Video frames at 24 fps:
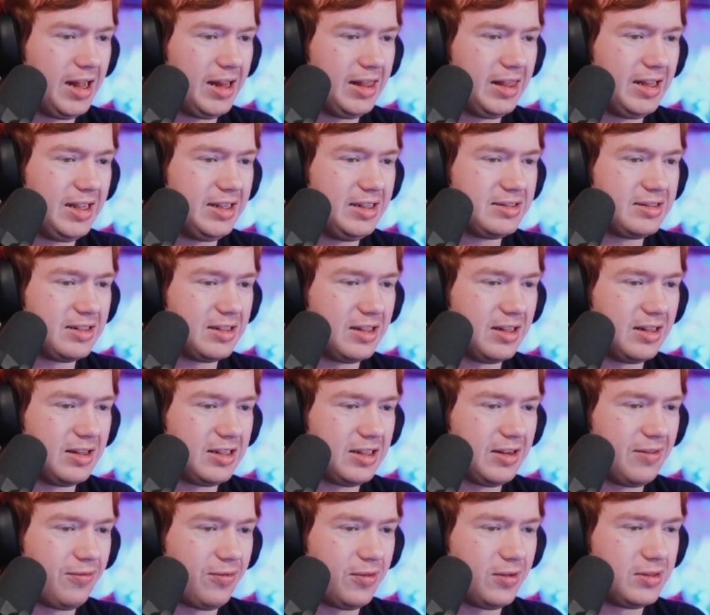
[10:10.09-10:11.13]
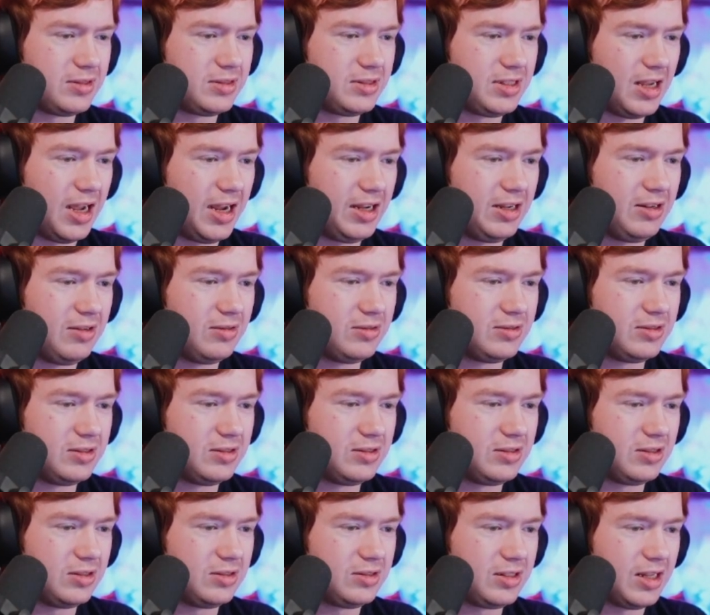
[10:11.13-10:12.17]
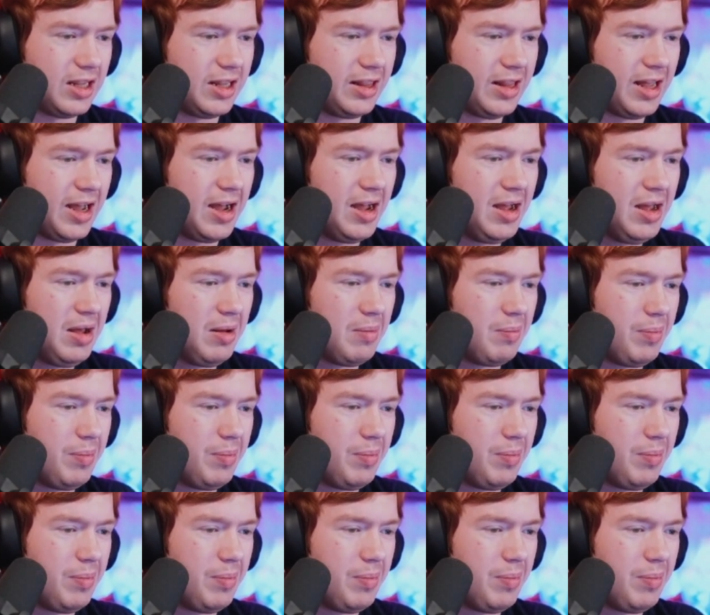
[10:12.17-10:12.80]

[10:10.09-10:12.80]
and these are the different cycles and such like that.